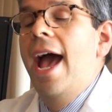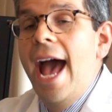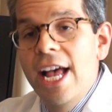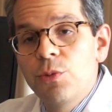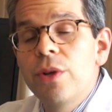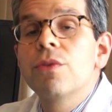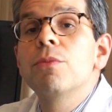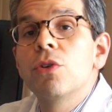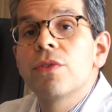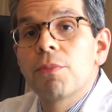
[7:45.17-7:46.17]
As we
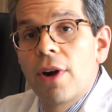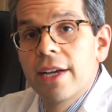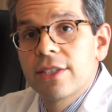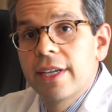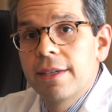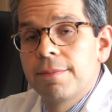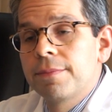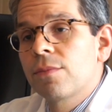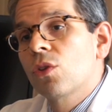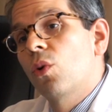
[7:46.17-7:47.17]
remove the prostate,
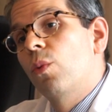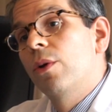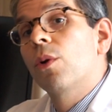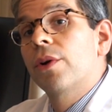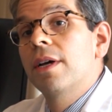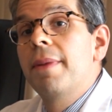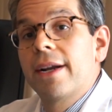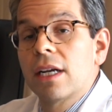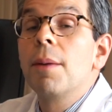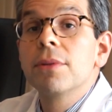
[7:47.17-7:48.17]
we worry
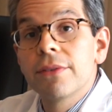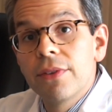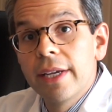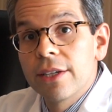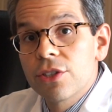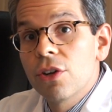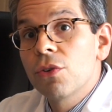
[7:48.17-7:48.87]
about a couple of things.